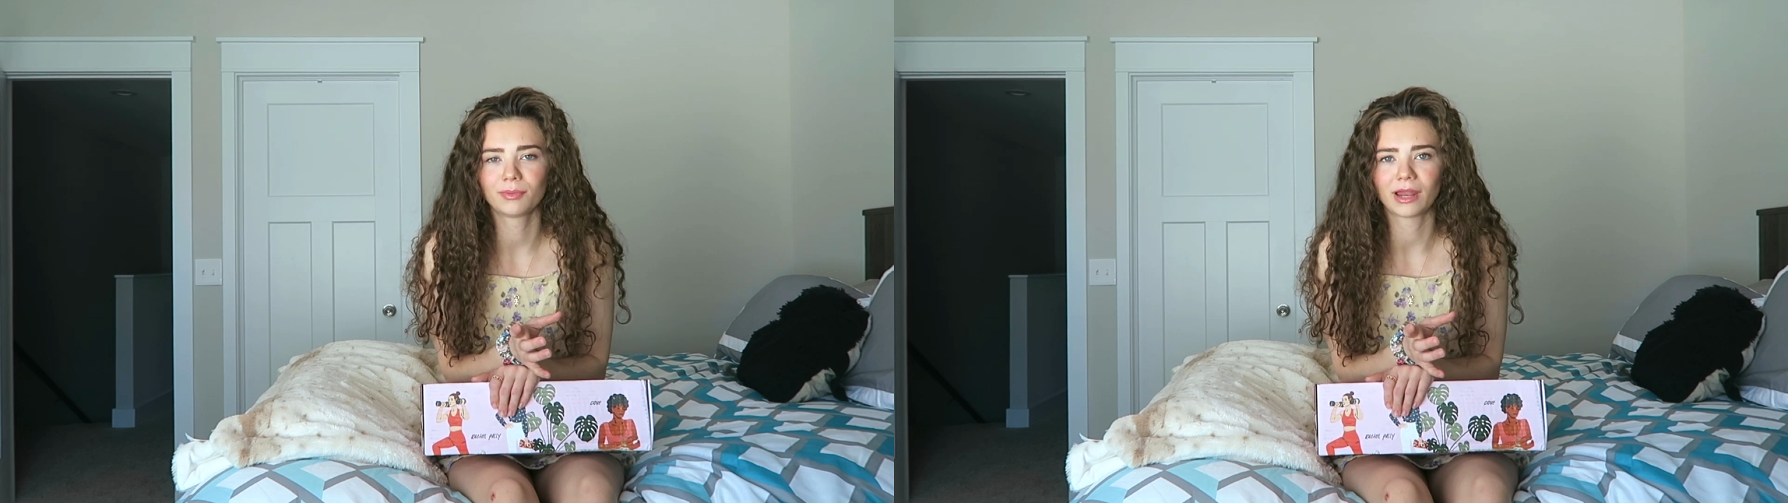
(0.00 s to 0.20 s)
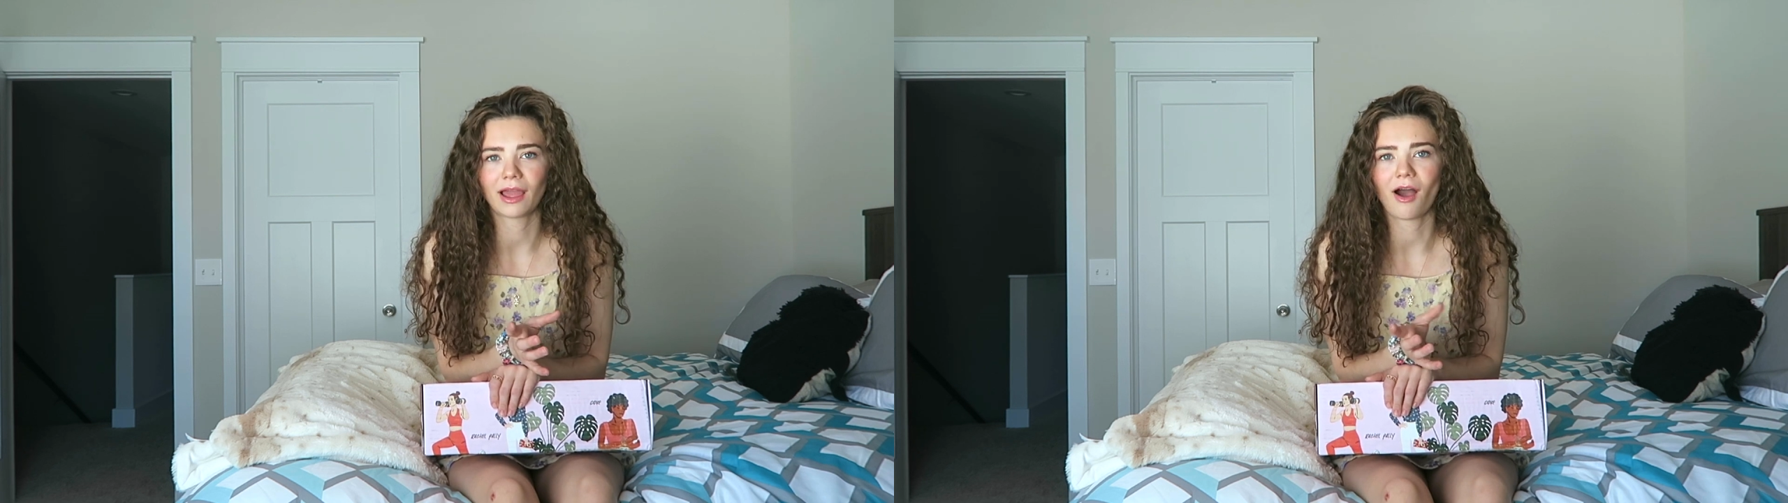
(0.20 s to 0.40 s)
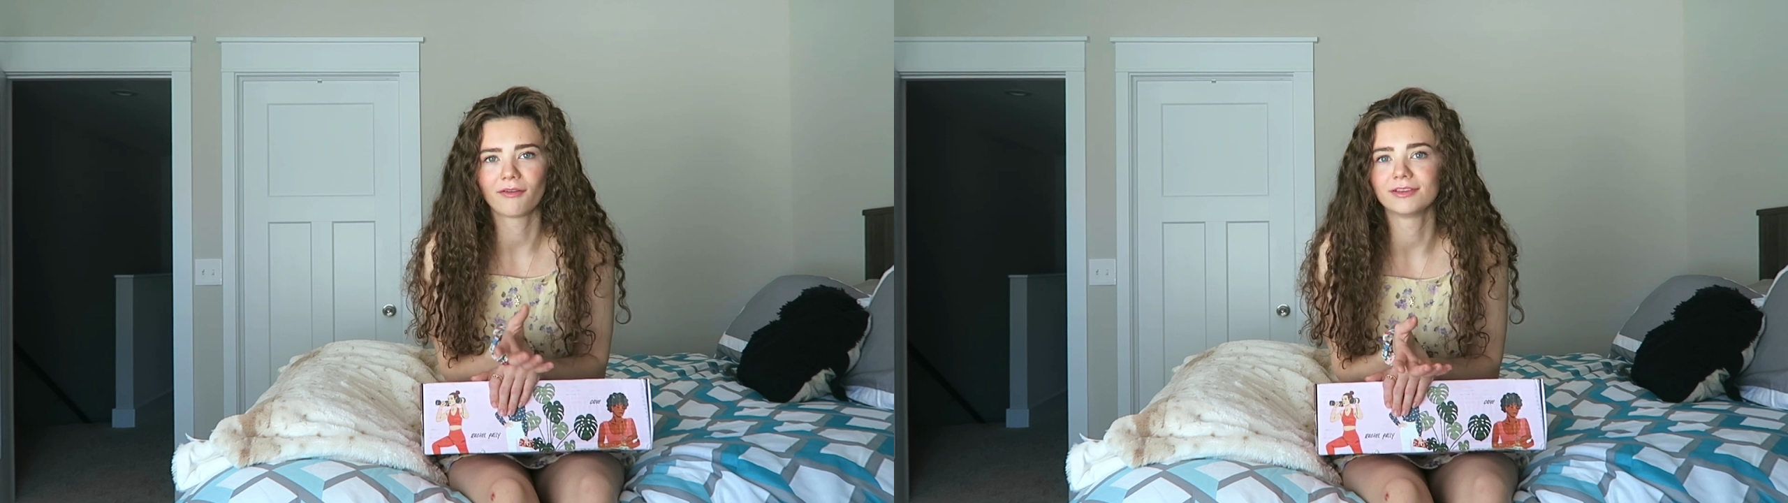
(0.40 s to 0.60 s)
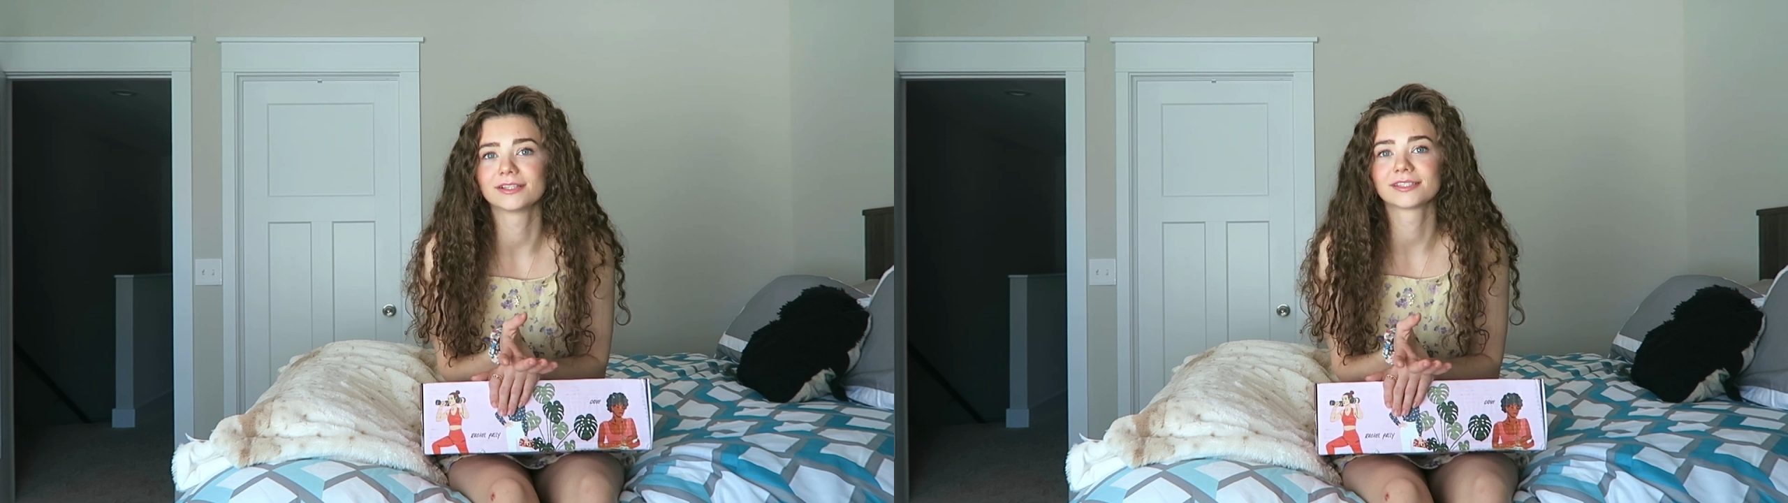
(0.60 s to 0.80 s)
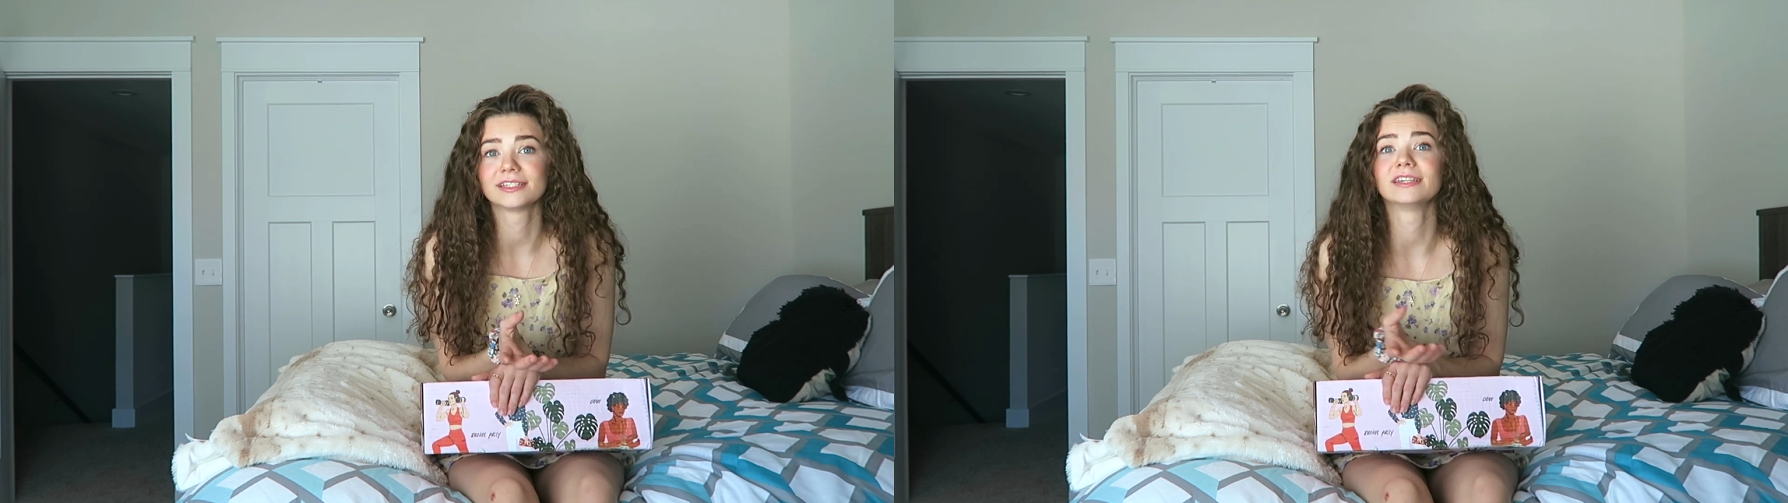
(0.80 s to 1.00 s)
but I
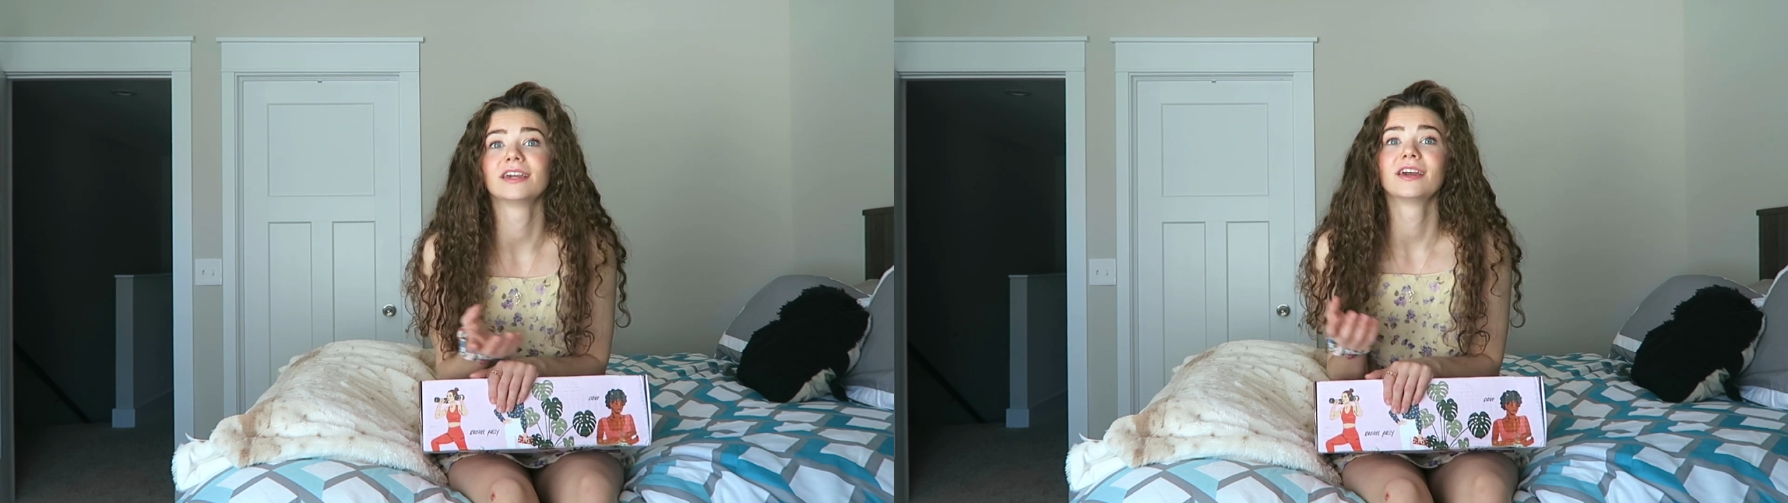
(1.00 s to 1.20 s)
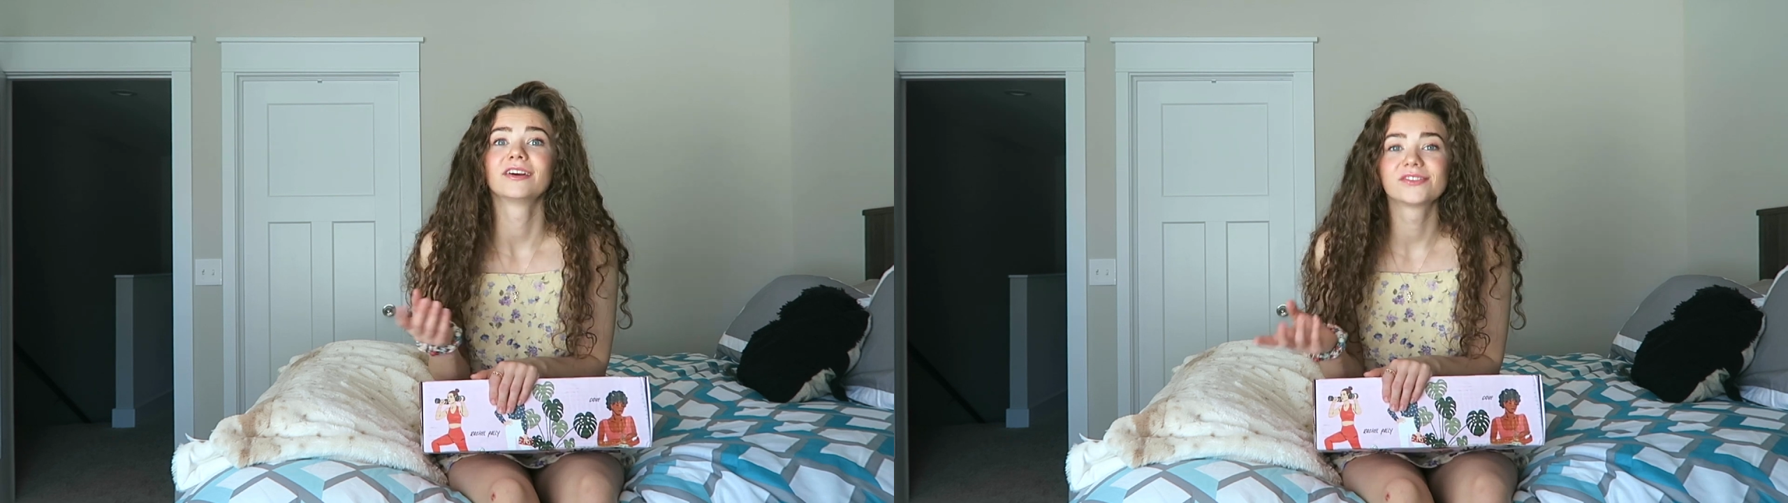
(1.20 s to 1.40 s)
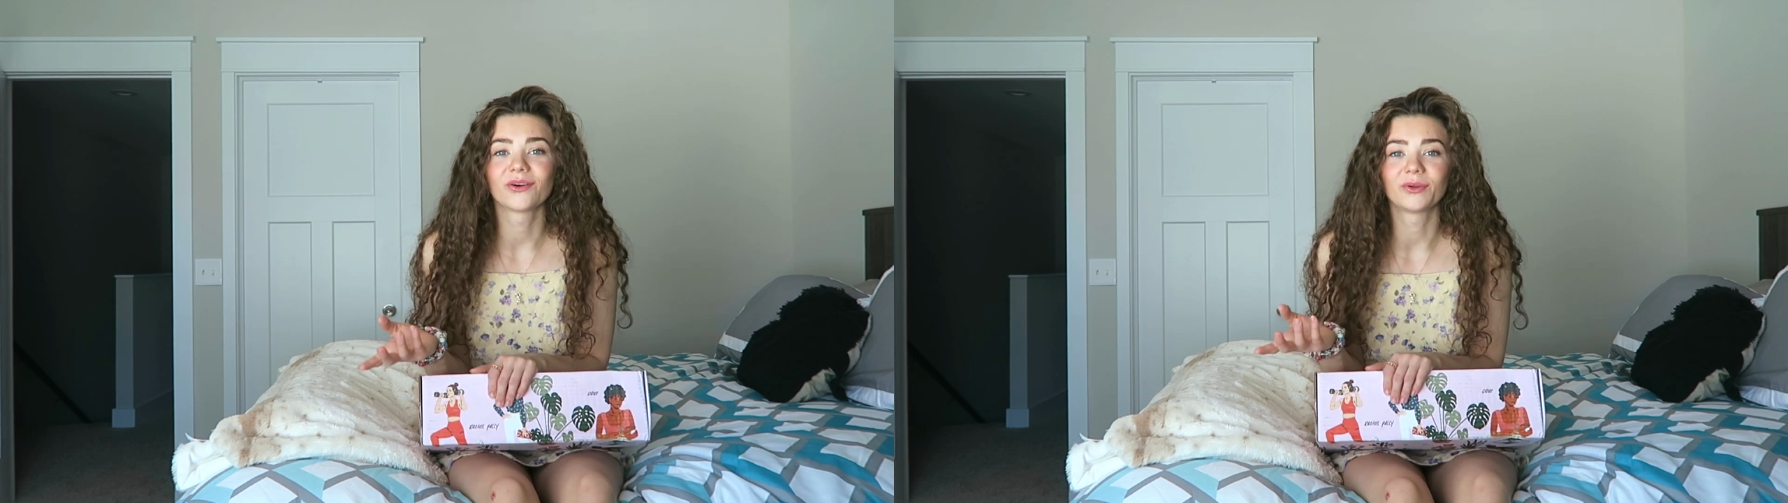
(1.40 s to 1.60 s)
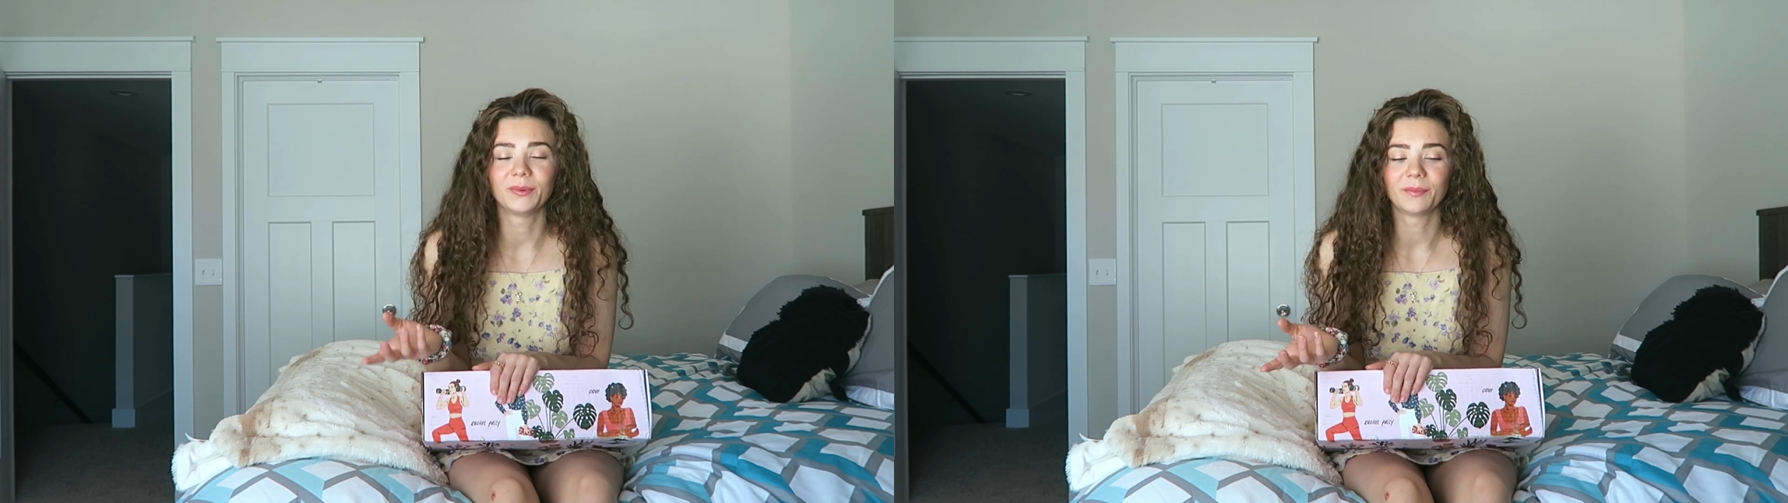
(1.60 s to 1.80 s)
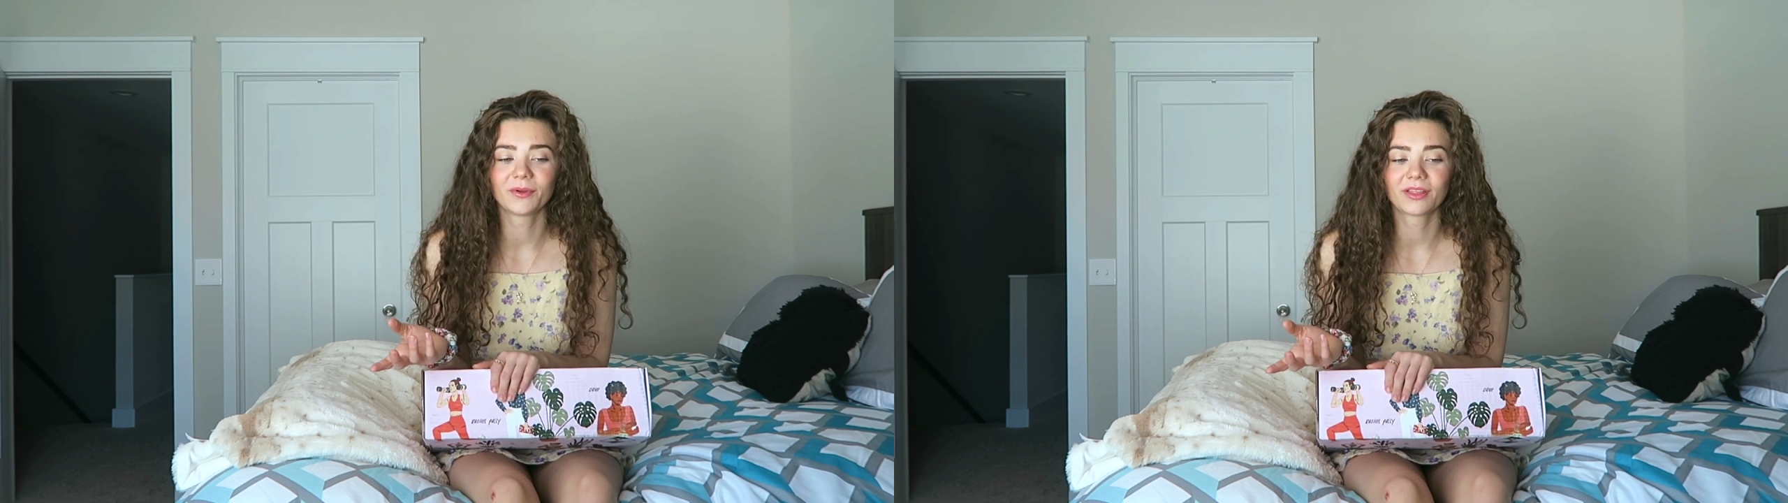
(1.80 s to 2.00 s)
obviously don't
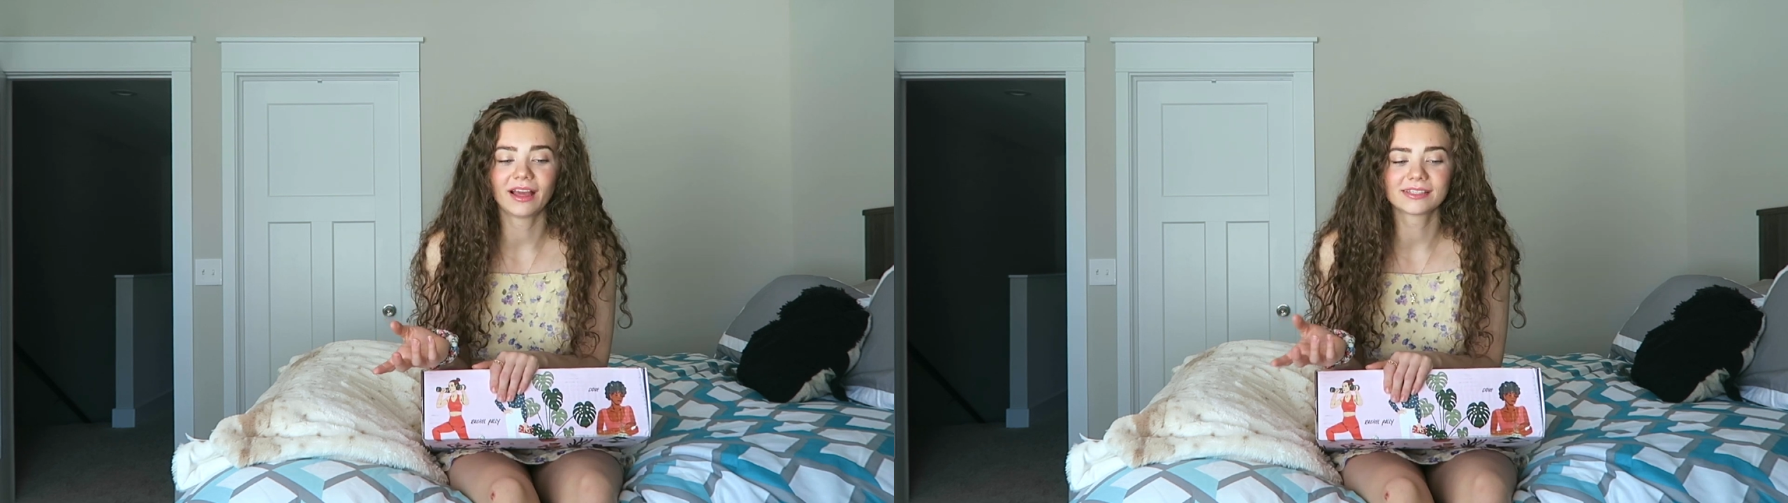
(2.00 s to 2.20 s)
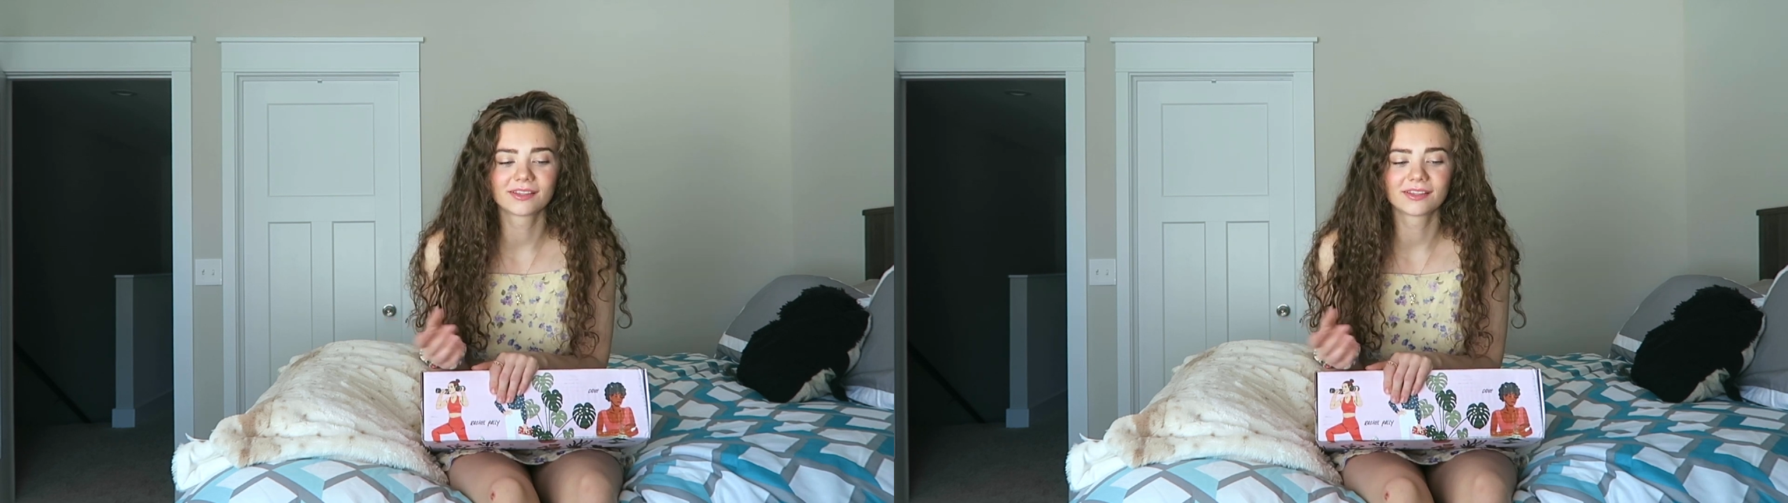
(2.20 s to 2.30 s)
remember that.